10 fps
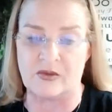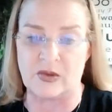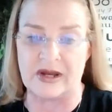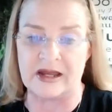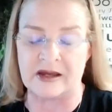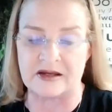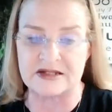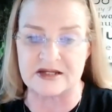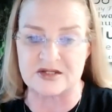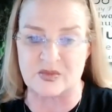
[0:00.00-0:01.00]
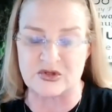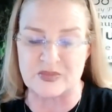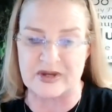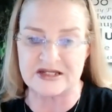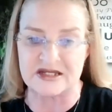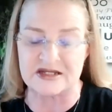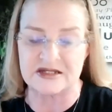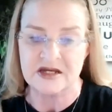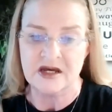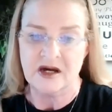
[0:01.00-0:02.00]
creating accessible spaces.